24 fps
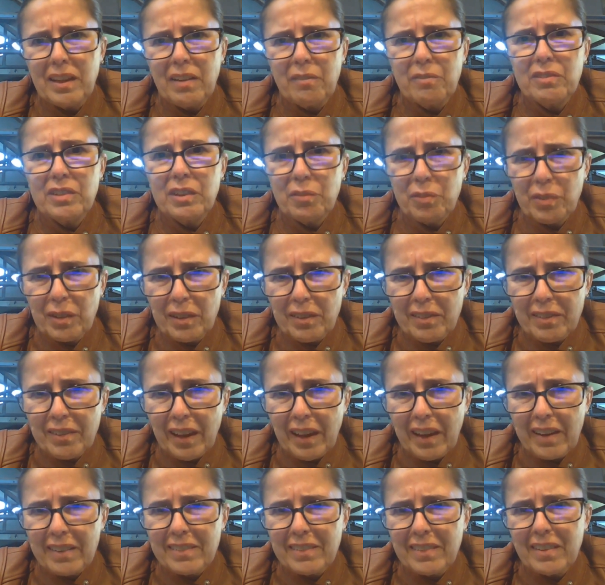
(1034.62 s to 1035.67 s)
of different
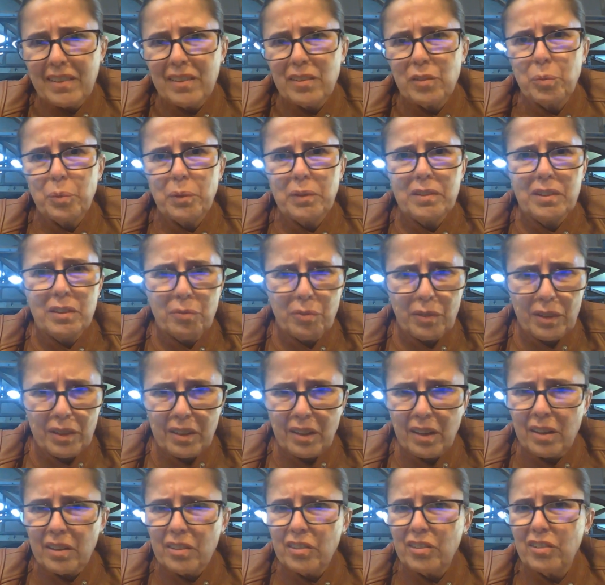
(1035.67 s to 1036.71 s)
sizes, with
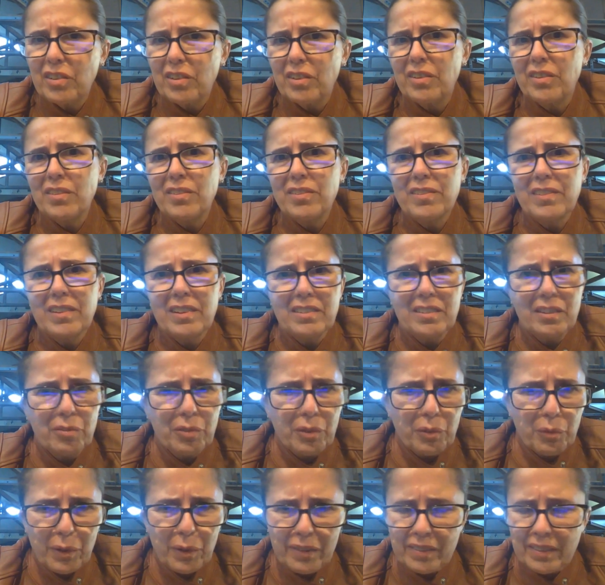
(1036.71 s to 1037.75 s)
different cultures,
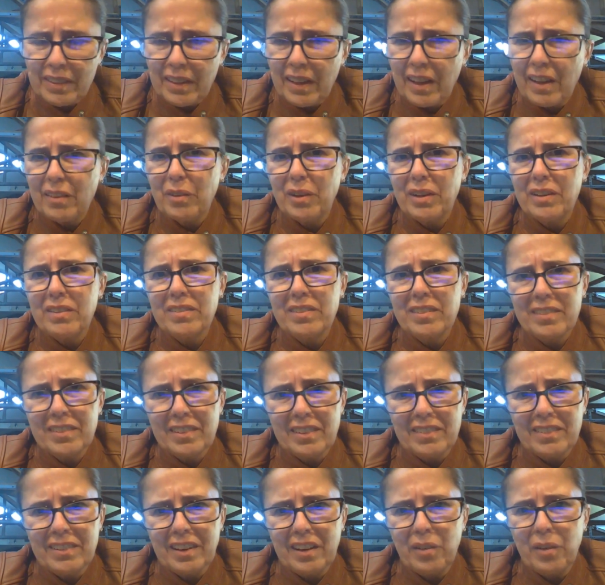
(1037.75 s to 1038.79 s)
different risk tolerances,
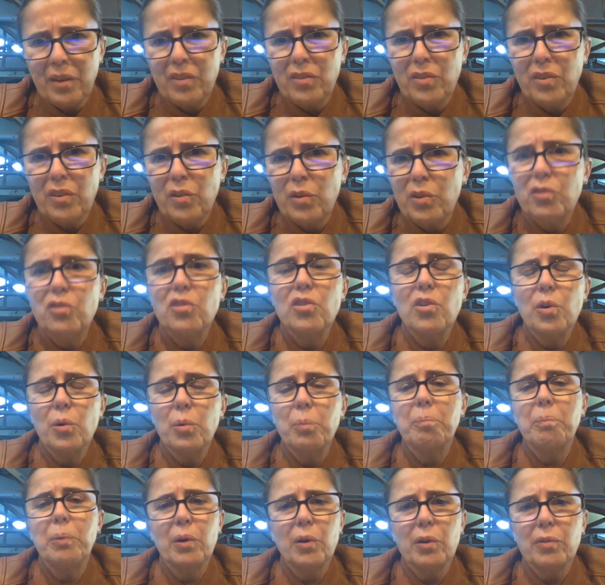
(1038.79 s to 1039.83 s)
et cetera. So there is
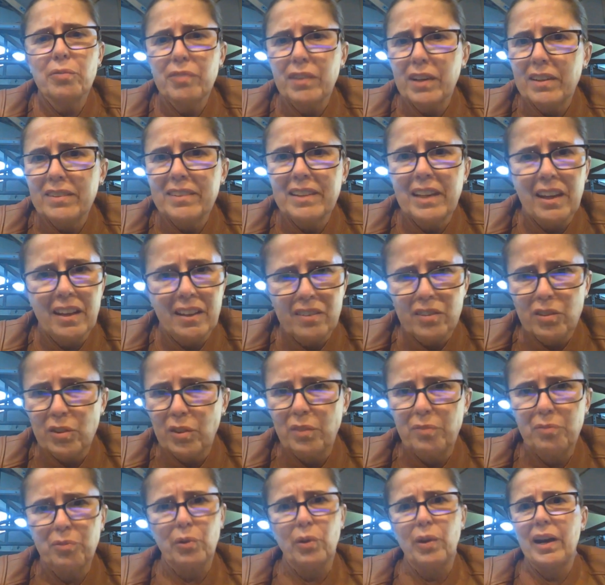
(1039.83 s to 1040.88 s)
no perfect
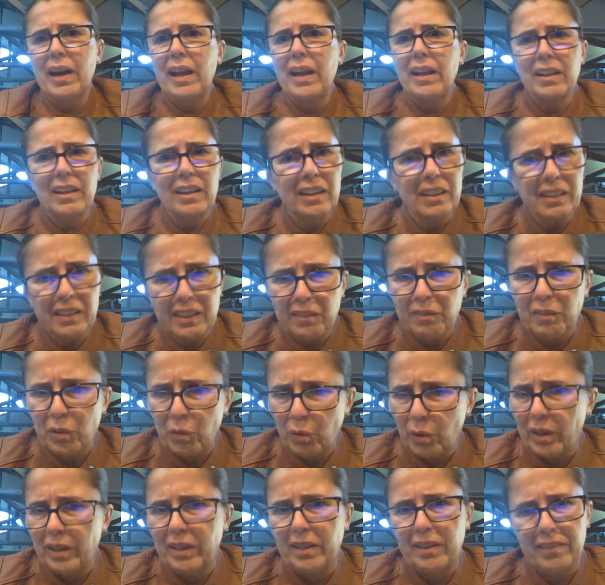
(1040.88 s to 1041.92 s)
answer for any given
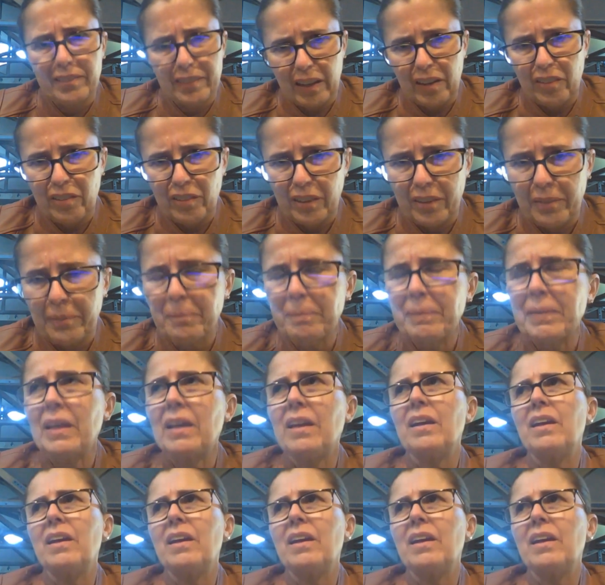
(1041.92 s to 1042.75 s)
organization.